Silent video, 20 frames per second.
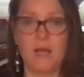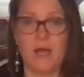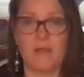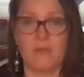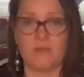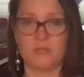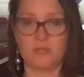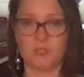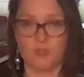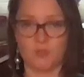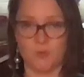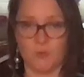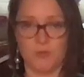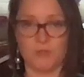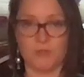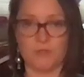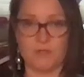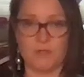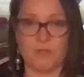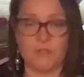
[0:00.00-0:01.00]
and the
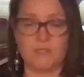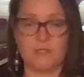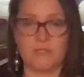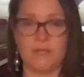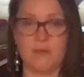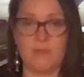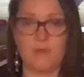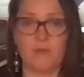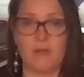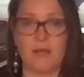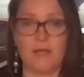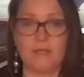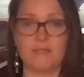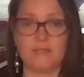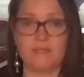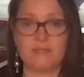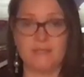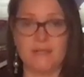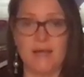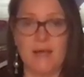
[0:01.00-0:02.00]
shoulders are
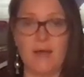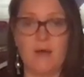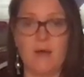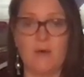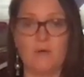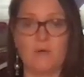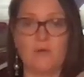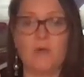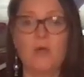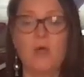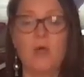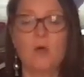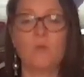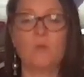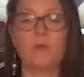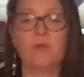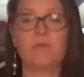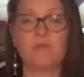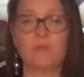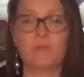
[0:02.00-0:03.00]
stabilized down,
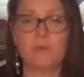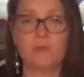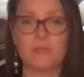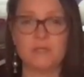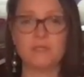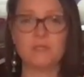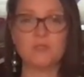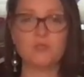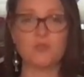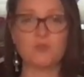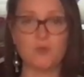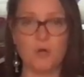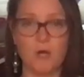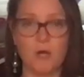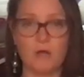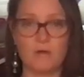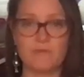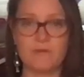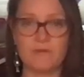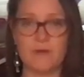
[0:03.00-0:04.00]
we have a really
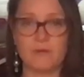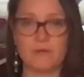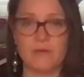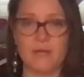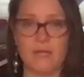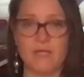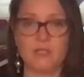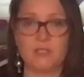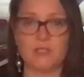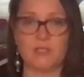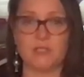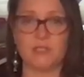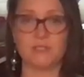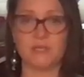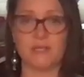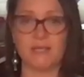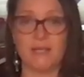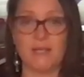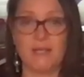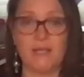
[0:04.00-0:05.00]
strong foundation to
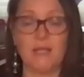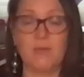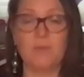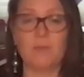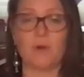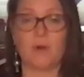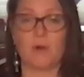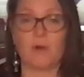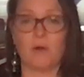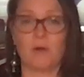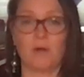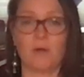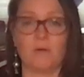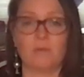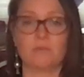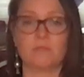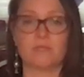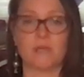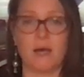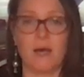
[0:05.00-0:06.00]
keep our
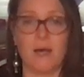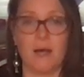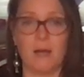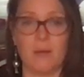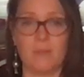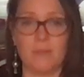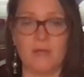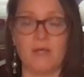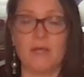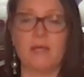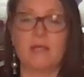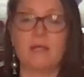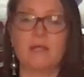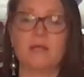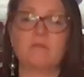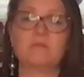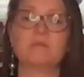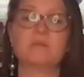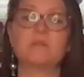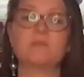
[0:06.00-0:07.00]
arms up, and it
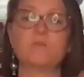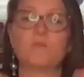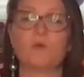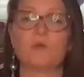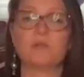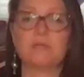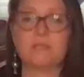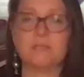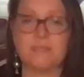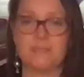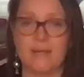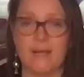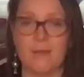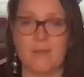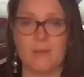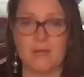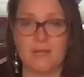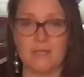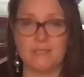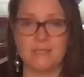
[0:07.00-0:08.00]
gives us more
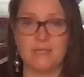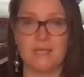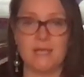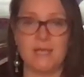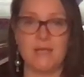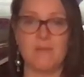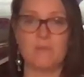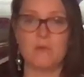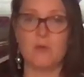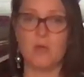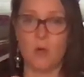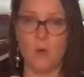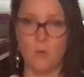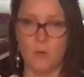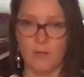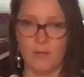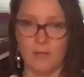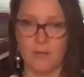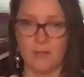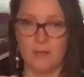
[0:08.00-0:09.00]
stamina to keep
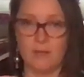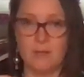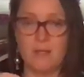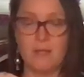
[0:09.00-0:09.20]
going.